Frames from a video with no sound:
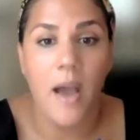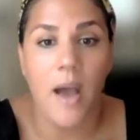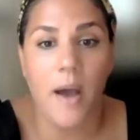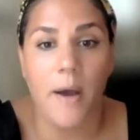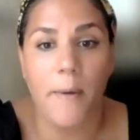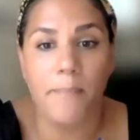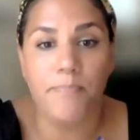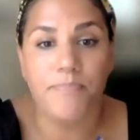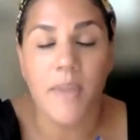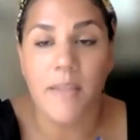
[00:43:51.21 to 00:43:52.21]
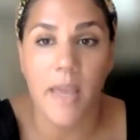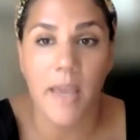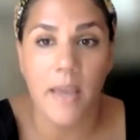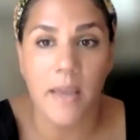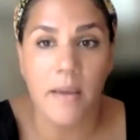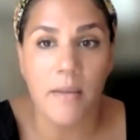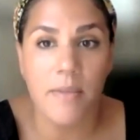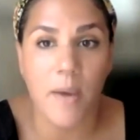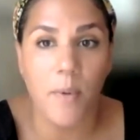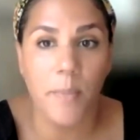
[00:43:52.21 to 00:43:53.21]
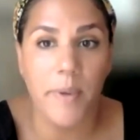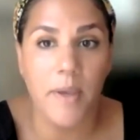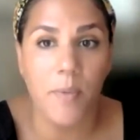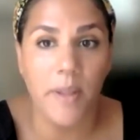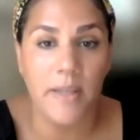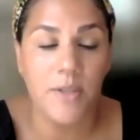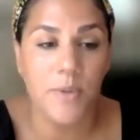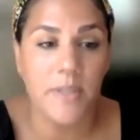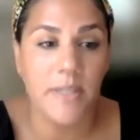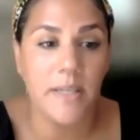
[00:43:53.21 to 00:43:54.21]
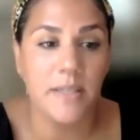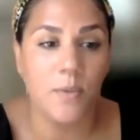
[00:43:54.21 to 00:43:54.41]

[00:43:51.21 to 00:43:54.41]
they will be willing to assist.